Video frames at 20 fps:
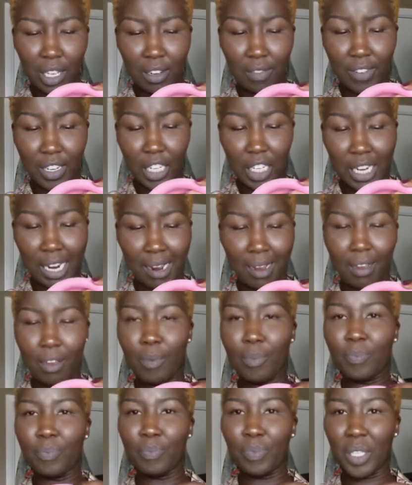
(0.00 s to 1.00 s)
every
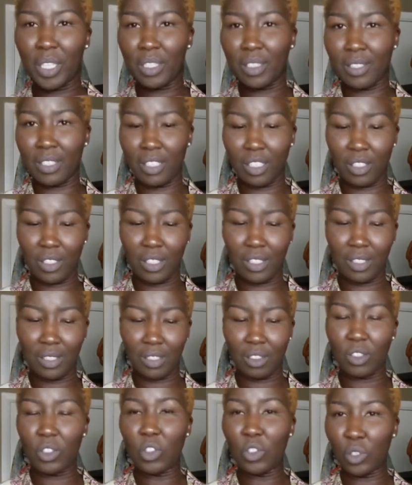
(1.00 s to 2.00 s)
time because it's
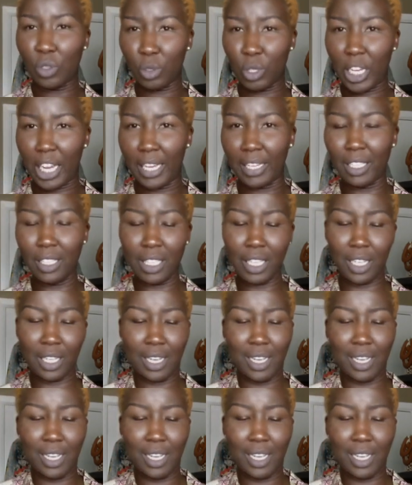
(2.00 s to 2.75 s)
so tight.